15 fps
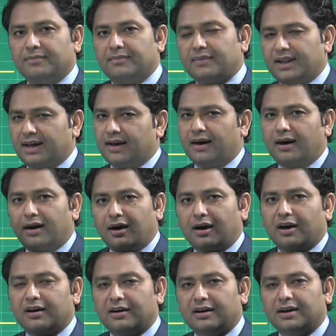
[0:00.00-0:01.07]
they
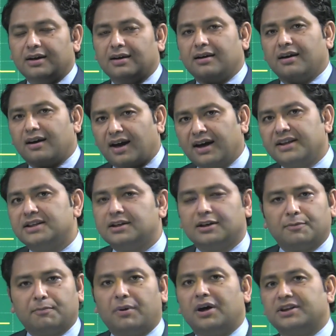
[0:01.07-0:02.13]
are
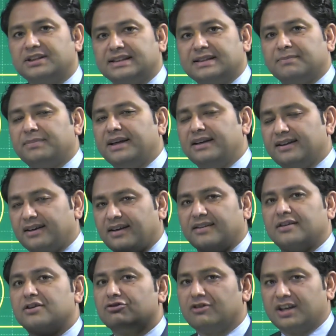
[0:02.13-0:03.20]
neither participating
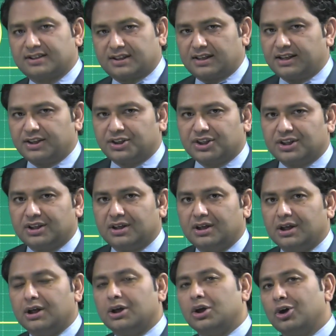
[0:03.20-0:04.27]
in the translation
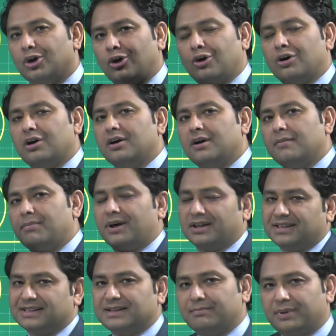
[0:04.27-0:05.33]
nor
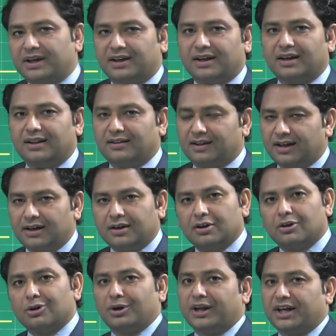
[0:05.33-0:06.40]
participating in the
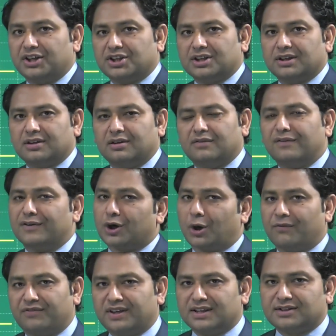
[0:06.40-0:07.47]
rotation for
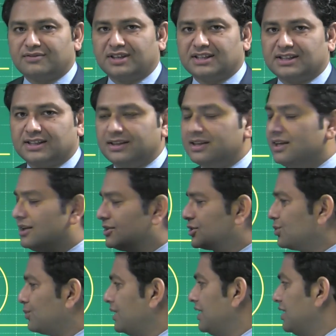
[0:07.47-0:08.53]
obvious reason.
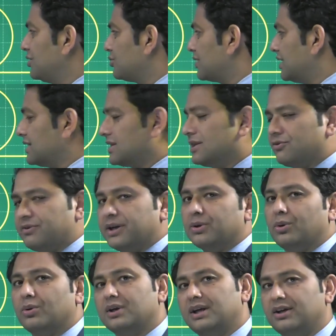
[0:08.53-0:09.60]
So, we need to concentrate
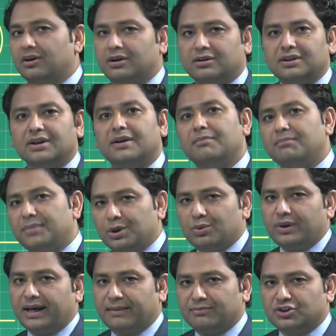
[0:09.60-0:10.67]
only on
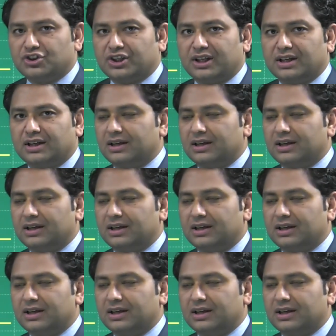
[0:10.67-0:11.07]
mu mg.